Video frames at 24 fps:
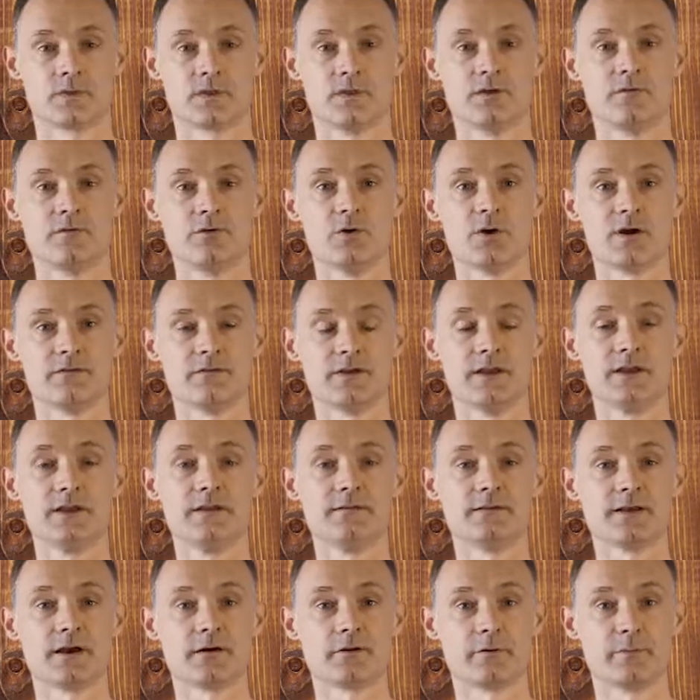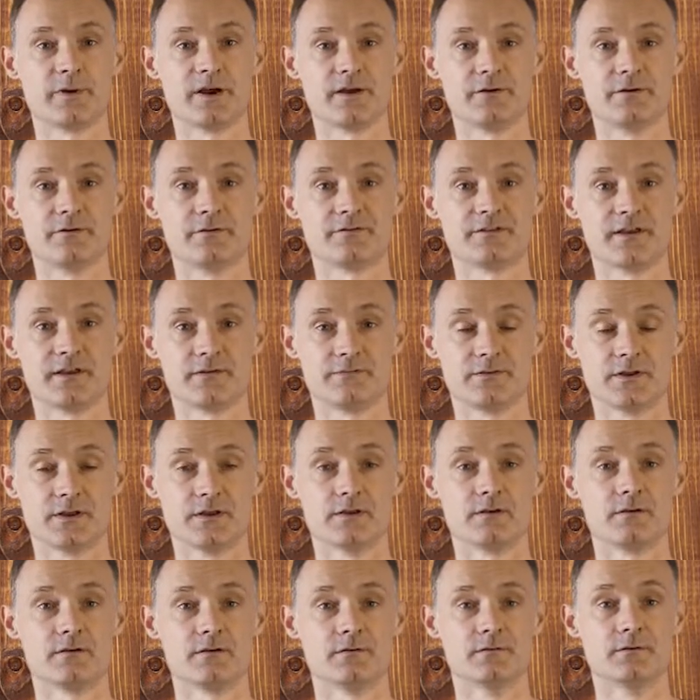If you have any doubt about your
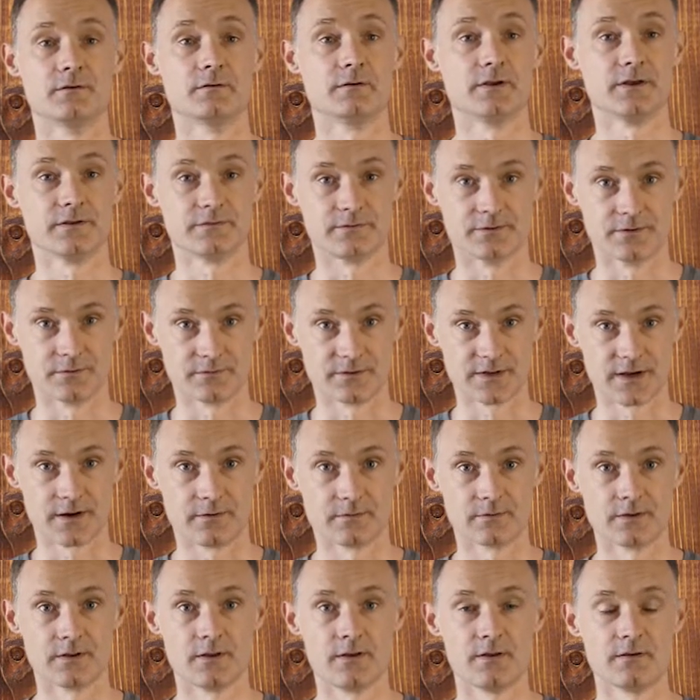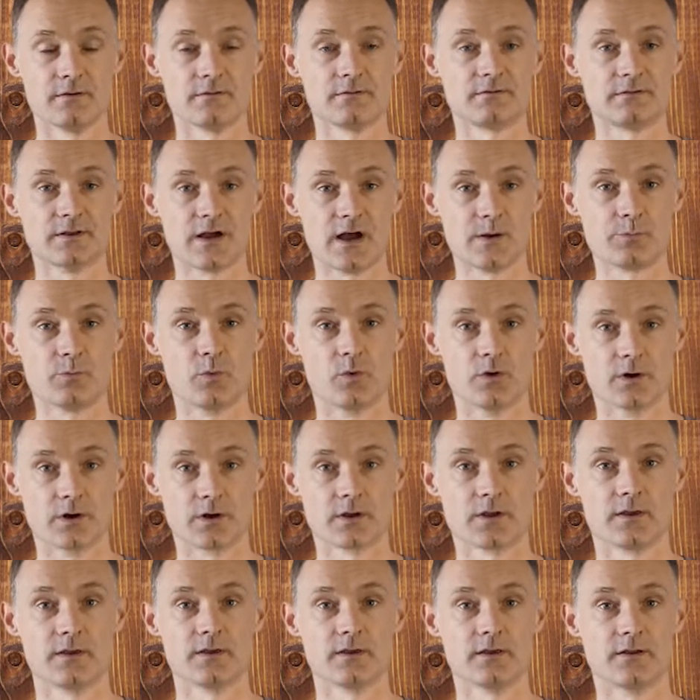safety, there is no doubt. Stop
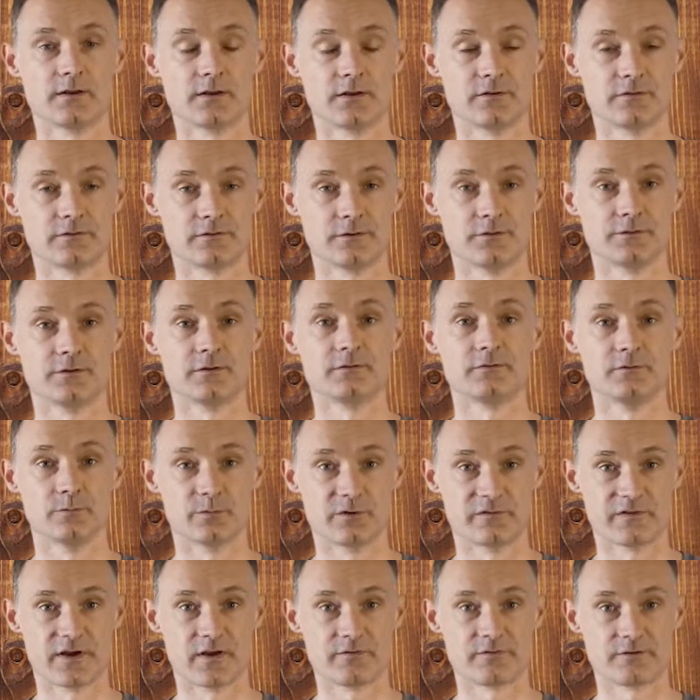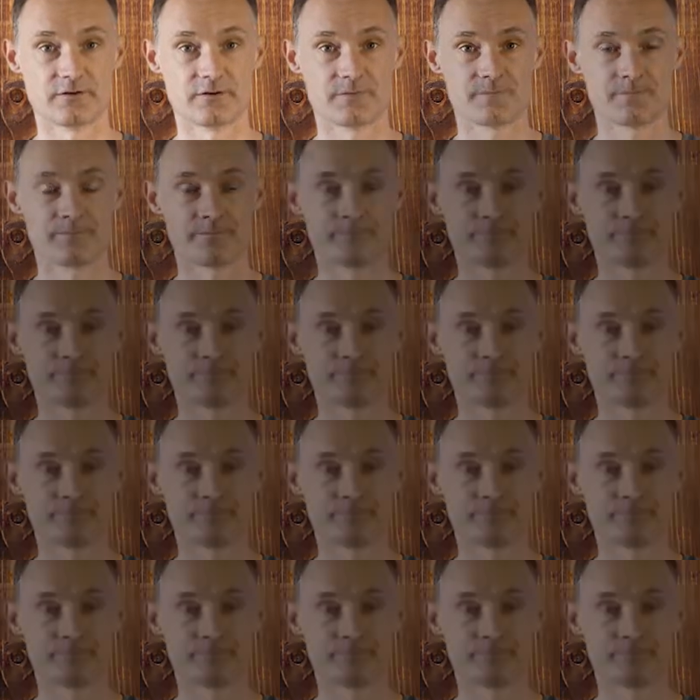work and consult a supervisor.